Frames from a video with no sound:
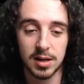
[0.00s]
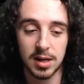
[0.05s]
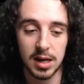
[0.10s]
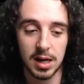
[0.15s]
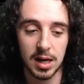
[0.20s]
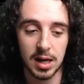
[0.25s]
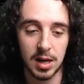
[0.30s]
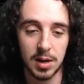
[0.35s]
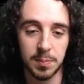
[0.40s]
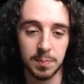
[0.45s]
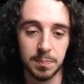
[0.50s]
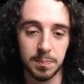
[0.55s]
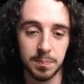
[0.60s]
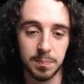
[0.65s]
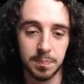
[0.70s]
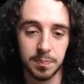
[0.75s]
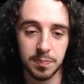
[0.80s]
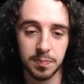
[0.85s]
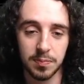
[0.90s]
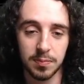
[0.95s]
Um,
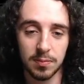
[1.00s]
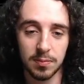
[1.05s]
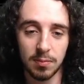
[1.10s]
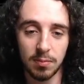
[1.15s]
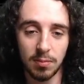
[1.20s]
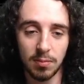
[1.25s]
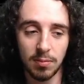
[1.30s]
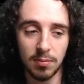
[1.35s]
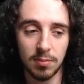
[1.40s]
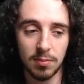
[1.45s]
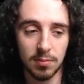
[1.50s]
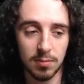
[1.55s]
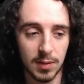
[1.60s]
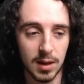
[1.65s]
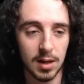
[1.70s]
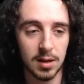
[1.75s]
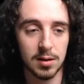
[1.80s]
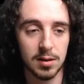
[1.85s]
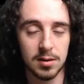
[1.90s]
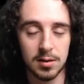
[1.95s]

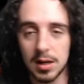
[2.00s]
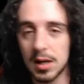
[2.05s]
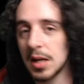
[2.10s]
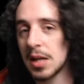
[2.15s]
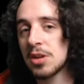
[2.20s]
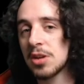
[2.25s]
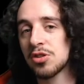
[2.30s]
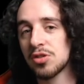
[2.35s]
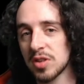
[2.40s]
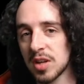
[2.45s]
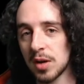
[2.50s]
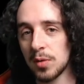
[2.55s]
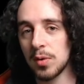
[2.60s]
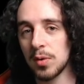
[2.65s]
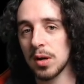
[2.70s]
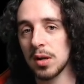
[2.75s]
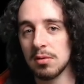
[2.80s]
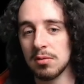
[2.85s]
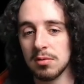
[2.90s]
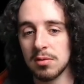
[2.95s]
an interesting
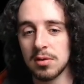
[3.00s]
one.